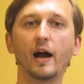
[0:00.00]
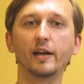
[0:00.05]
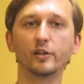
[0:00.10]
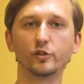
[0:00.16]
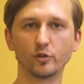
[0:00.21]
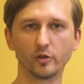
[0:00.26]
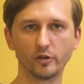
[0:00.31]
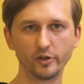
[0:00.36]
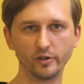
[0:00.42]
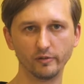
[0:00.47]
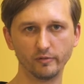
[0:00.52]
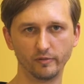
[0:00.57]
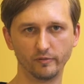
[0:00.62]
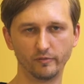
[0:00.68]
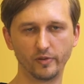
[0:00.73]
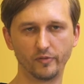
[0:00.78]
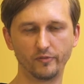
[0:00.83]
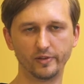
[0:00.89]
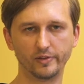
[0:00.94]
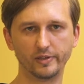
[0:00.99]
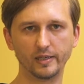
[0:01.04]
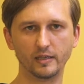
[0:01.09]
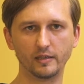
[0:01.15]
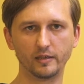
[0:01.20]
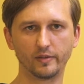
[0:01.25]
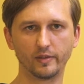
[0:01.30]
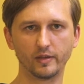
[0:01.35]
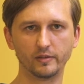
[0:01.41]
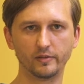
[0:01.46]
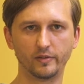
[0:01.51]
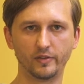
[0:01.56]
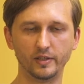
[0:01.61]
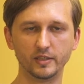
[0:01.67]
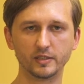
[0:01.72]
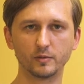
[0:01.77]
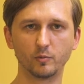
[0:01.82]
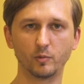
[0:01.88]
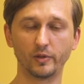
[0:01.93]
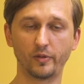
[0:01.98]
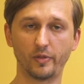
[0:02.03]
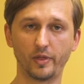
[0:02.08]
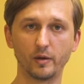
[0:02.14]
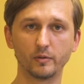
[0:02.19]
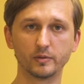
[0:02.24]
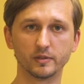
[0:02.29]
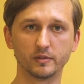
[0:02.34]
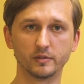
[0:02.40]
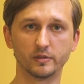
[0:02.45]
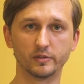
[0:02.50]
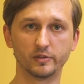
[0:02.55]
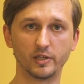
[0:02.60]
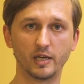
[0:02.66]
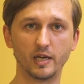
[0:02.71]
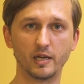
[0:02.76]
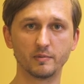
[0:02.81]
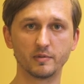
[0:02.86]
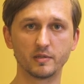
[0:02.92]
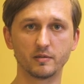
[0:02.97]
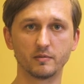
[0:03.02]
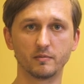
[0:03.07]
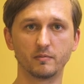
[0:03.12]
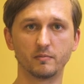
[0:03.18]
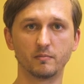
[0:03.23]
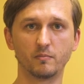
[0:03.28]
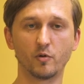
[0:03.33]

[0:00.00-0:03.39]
I do agree with Vitalik that this 1,000 times